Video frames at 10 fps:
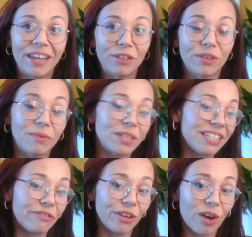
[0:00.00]
make sure there was a
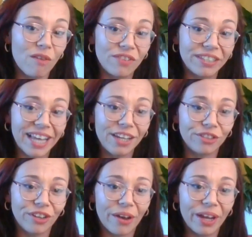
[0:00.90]
different
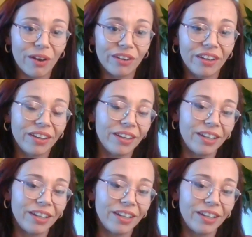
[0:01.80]
conversation going on